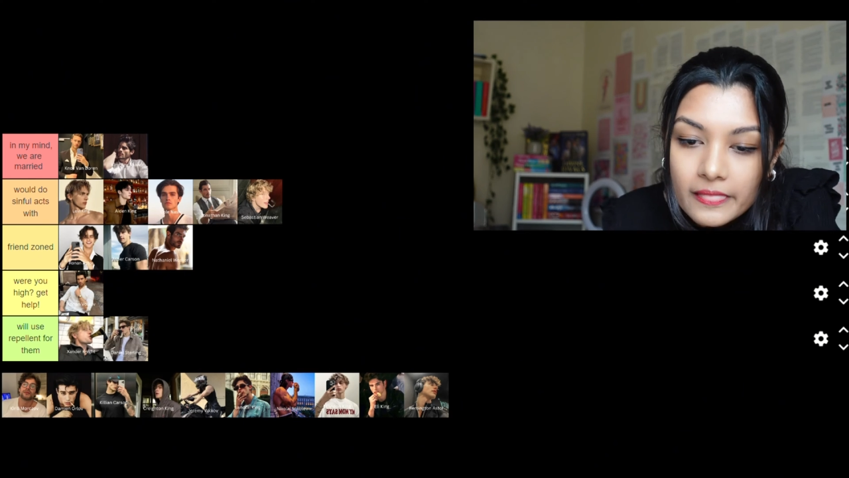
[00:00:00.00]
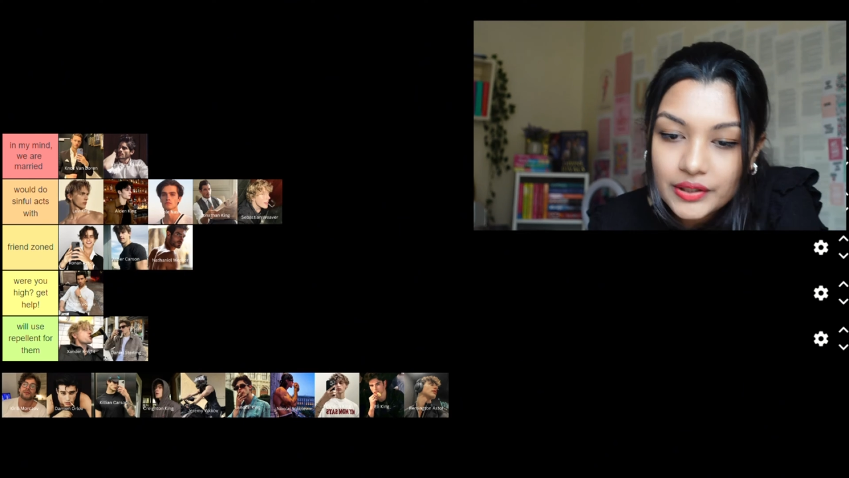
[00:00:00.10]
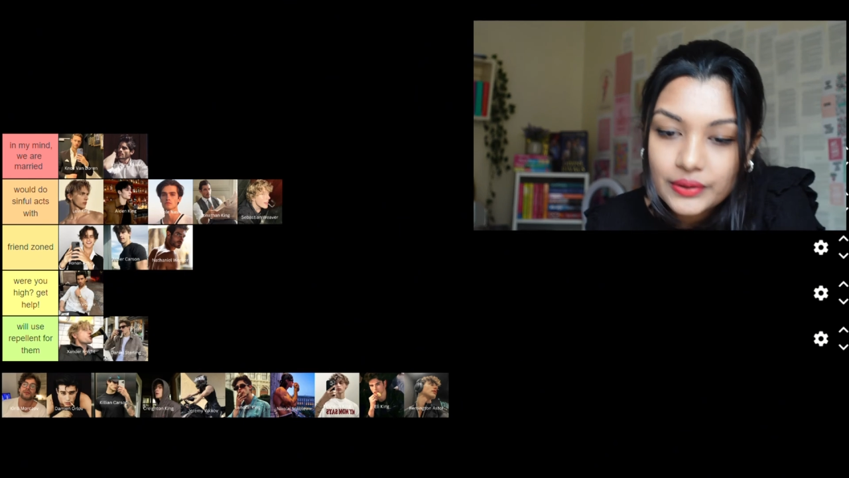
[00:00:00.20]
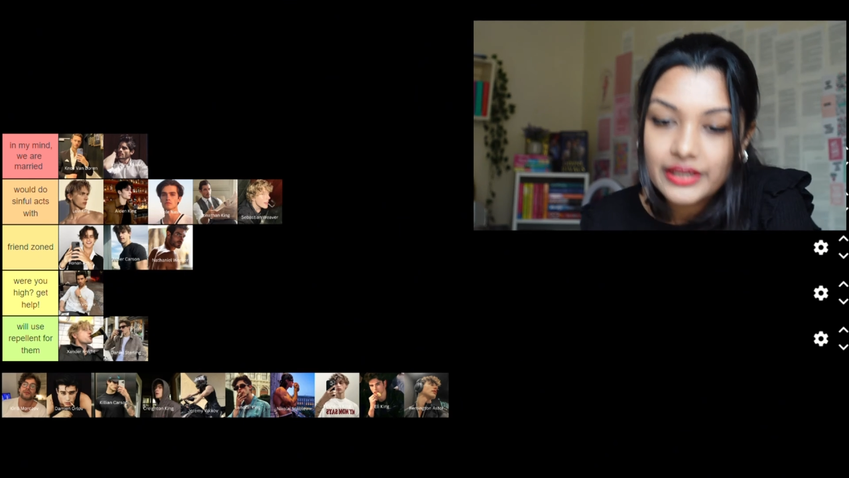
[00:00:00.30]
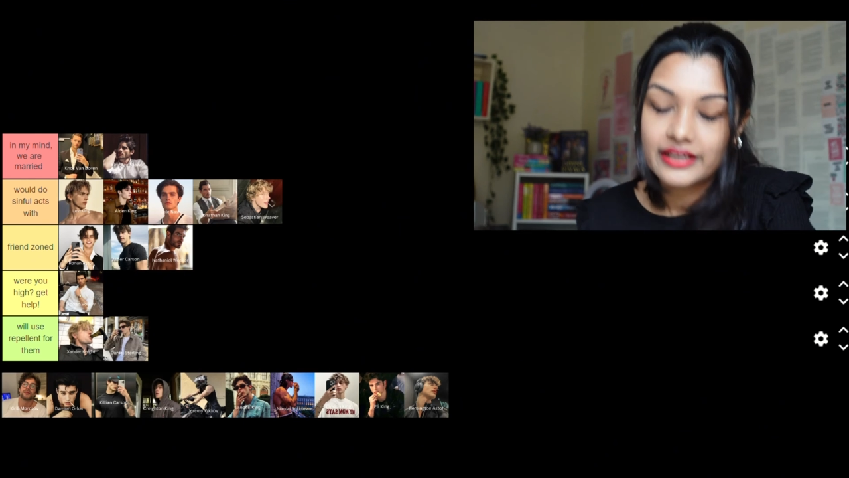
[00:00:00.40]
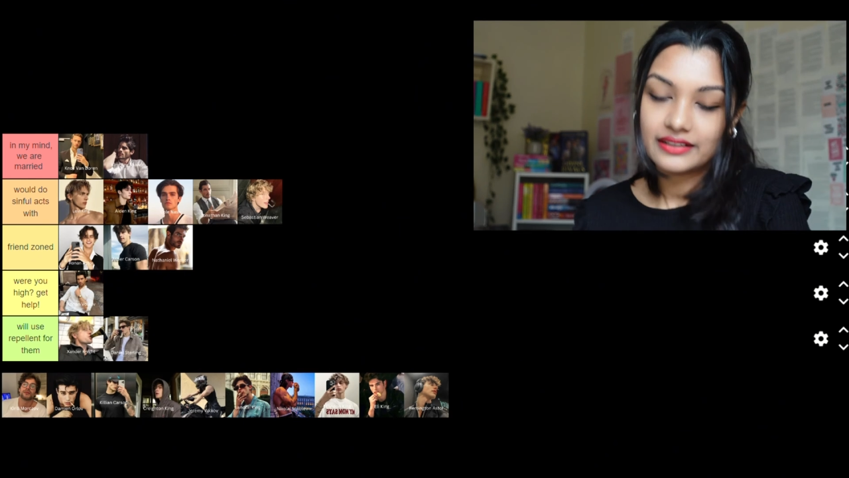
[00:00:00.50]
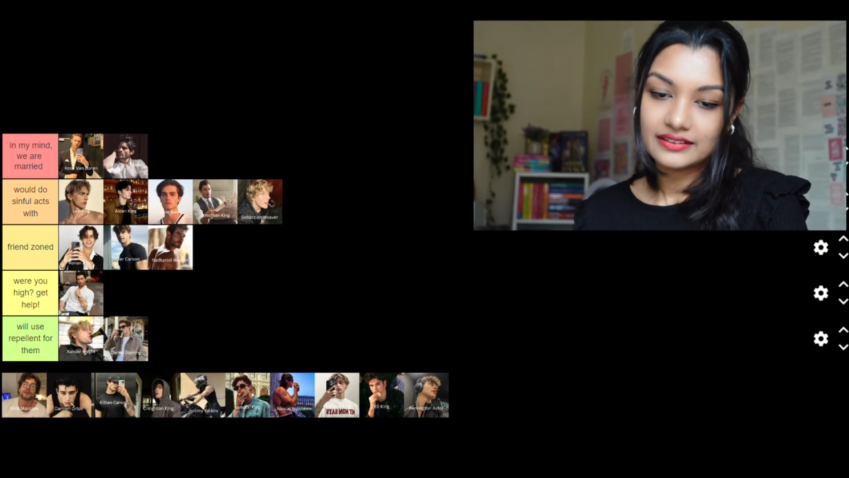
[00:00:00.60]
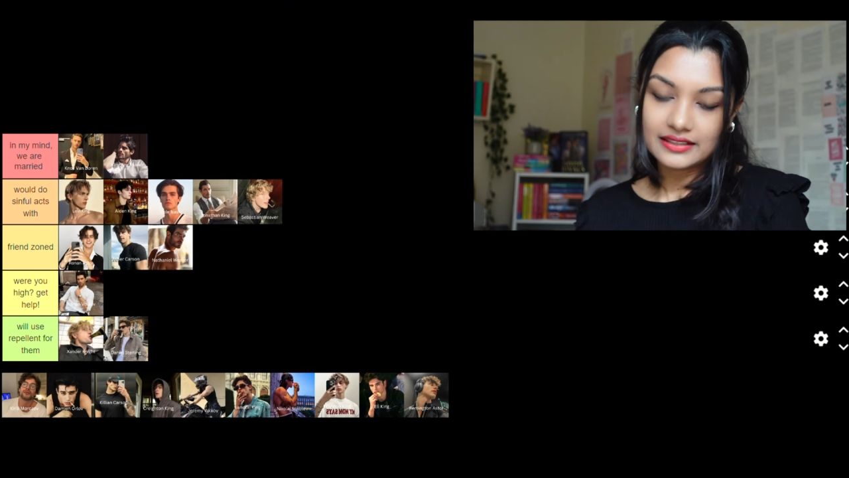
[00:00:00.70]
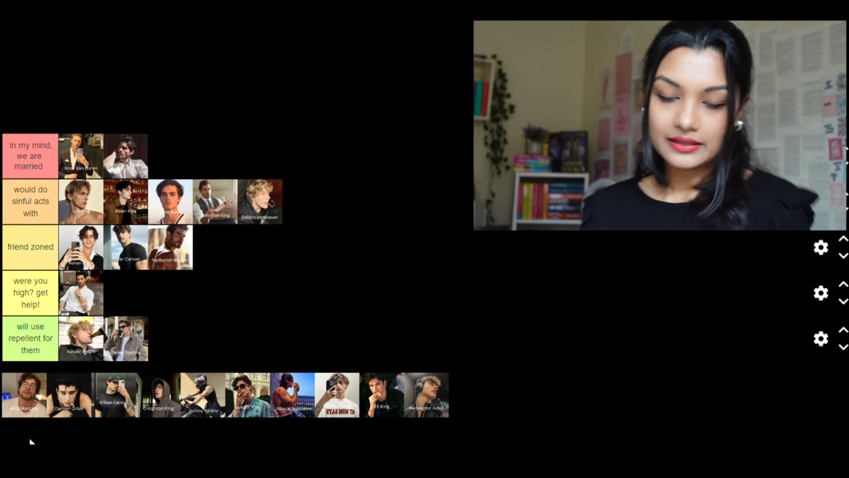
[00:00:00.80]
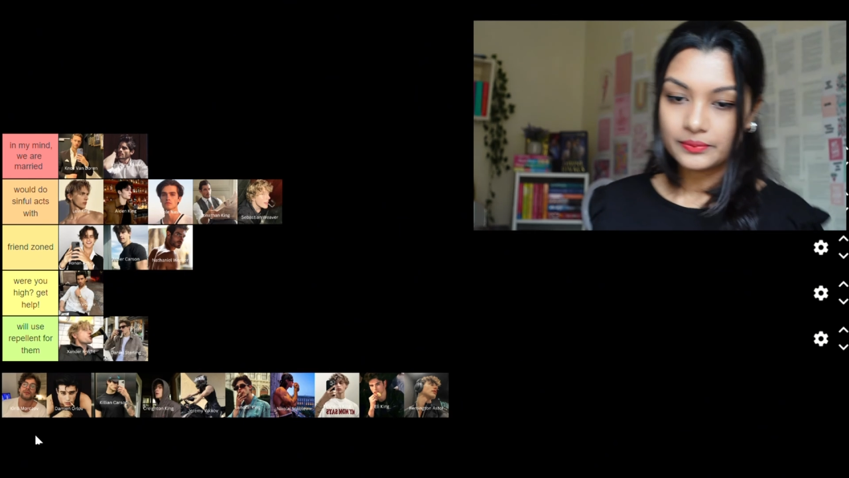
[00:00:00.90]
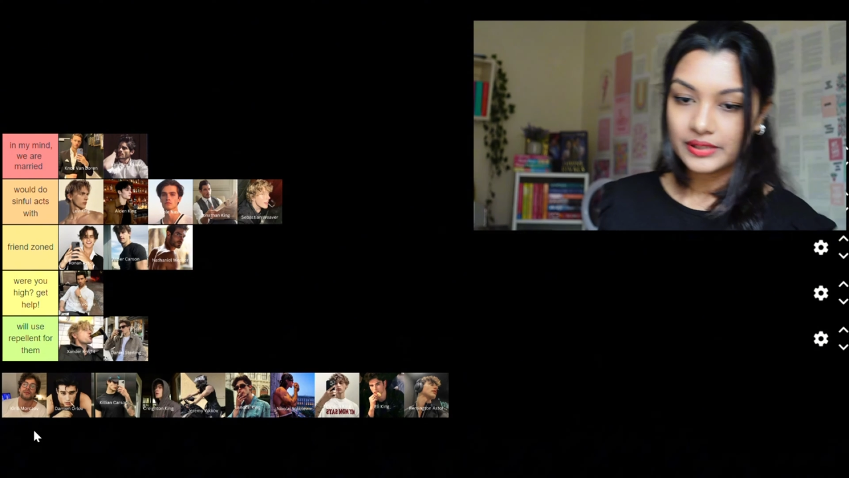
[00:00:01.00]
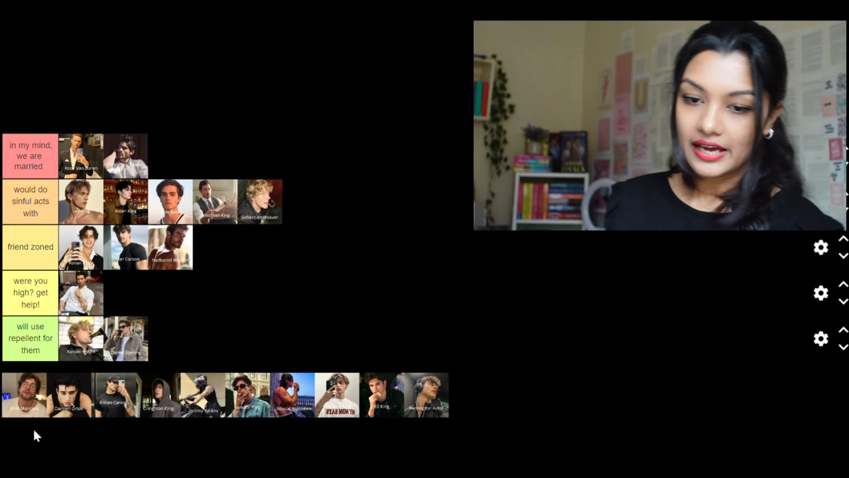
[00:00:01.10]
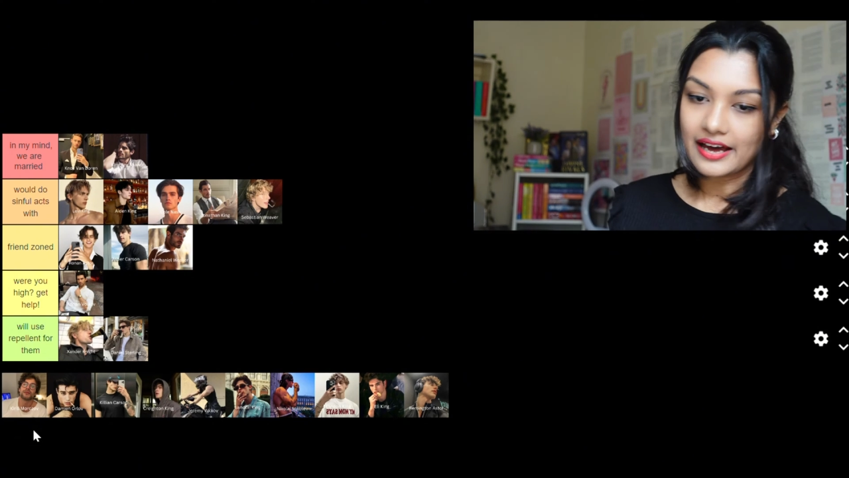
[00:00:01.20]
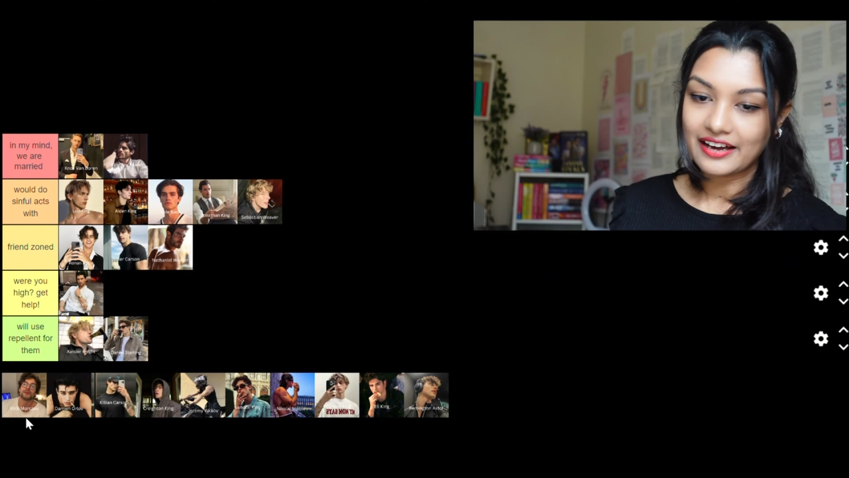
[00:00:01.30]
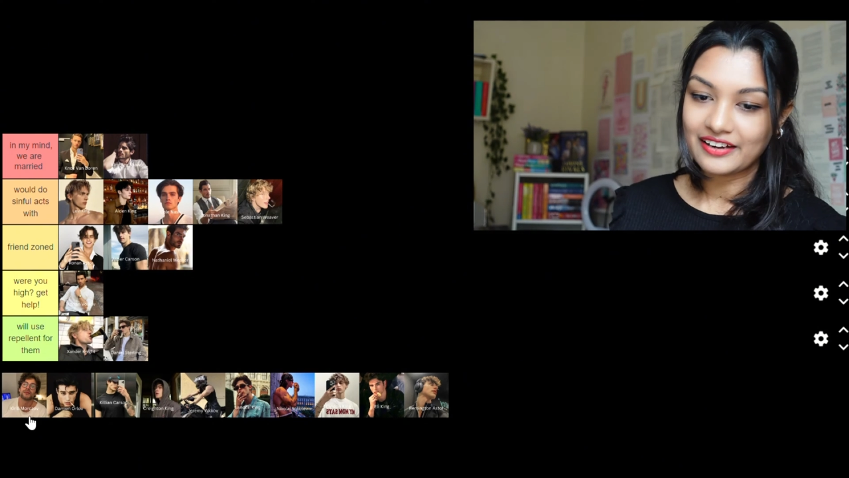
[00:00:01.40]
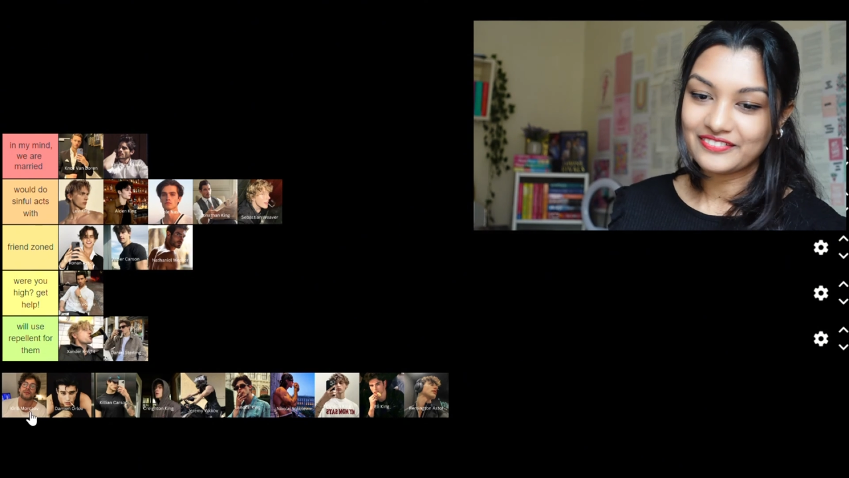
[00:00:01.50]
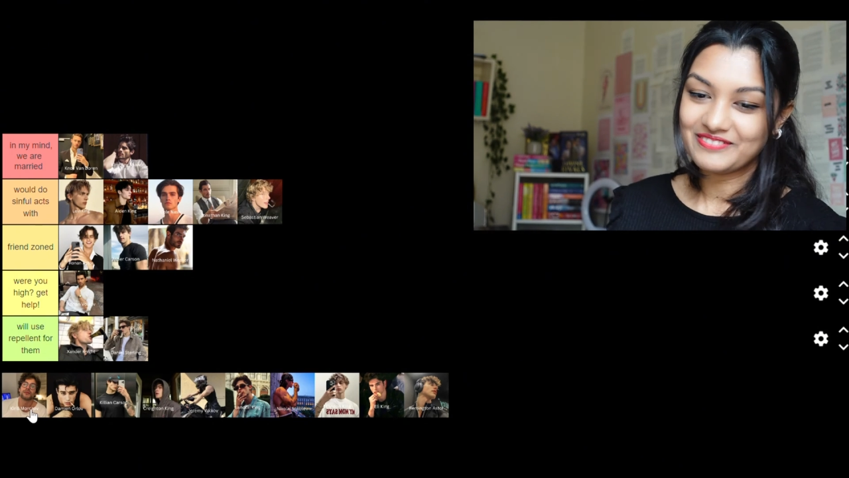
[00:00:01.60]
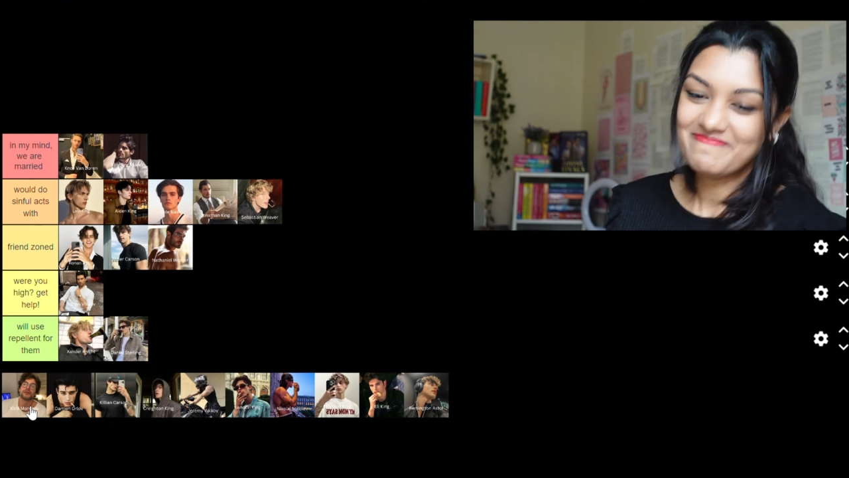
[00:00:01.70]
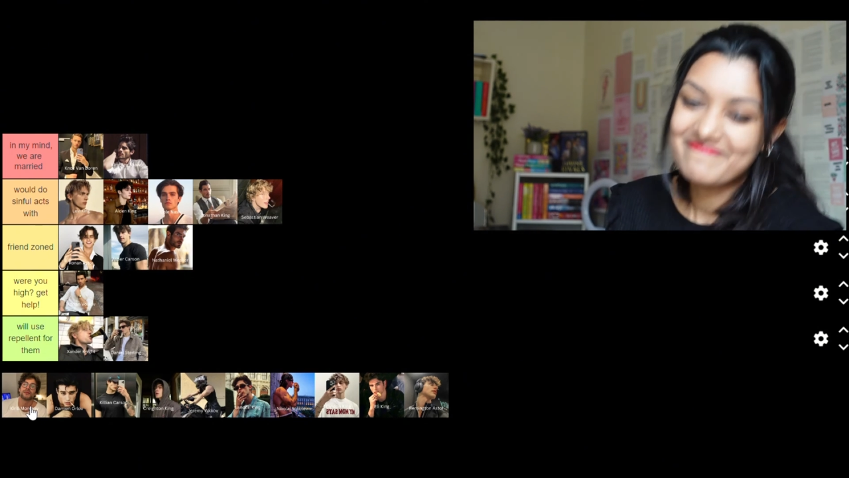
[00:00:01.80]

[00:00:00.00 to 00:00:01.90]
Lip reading: Okay, then we have